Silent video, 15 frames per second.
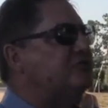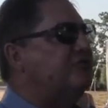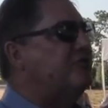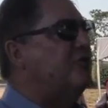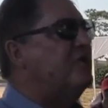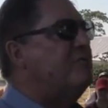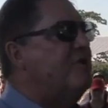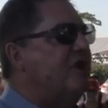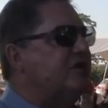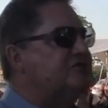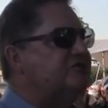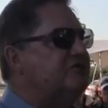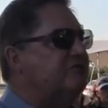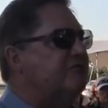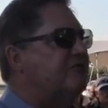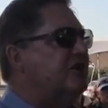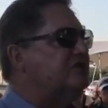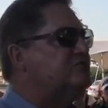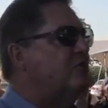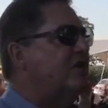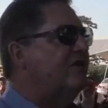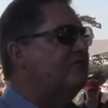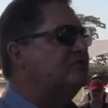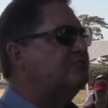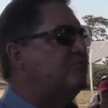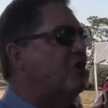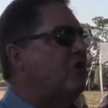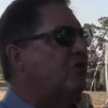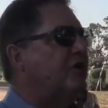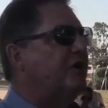30 minutes to fix whatever's
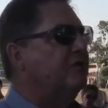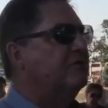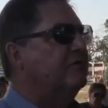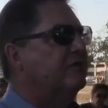broken.